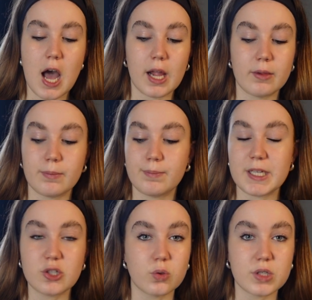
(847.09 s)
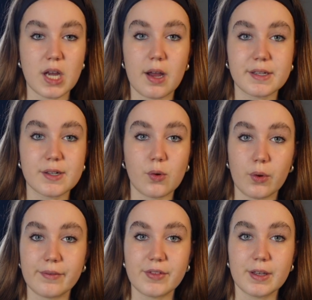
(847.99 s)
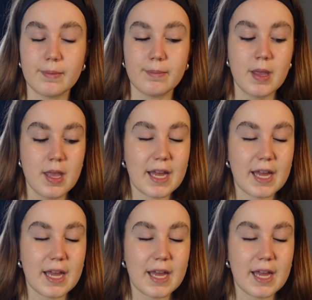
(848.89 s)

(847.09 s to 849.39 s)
I'll be sure to answer all of them.